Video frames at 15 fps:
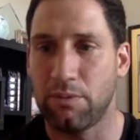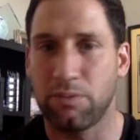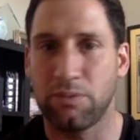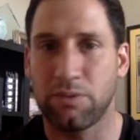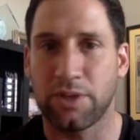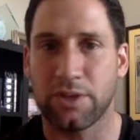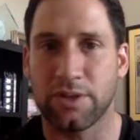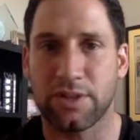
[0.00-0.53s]

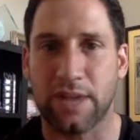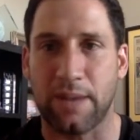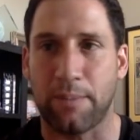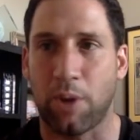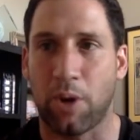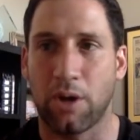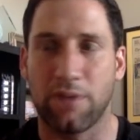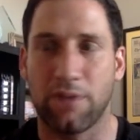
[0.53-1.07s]
there's that
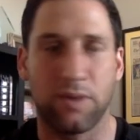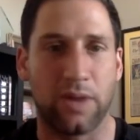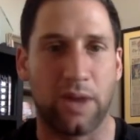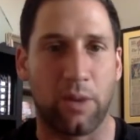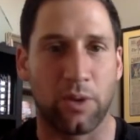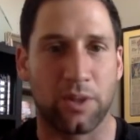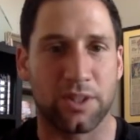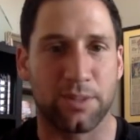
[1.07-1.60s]
part of you
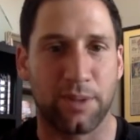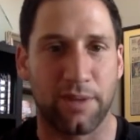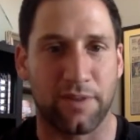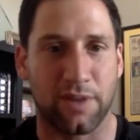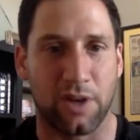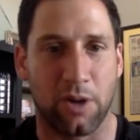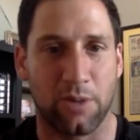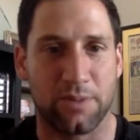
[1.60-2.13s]
that wants to play for
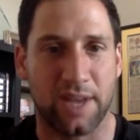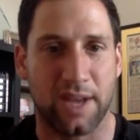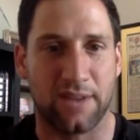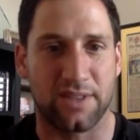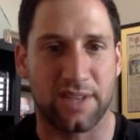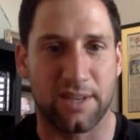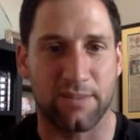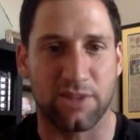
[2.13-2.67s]
your hometown
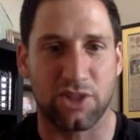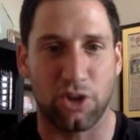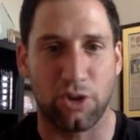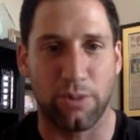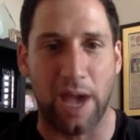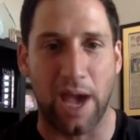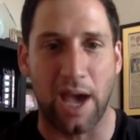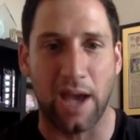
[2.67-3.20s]
team so
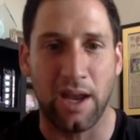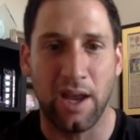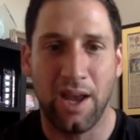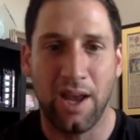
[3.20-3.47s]
bad.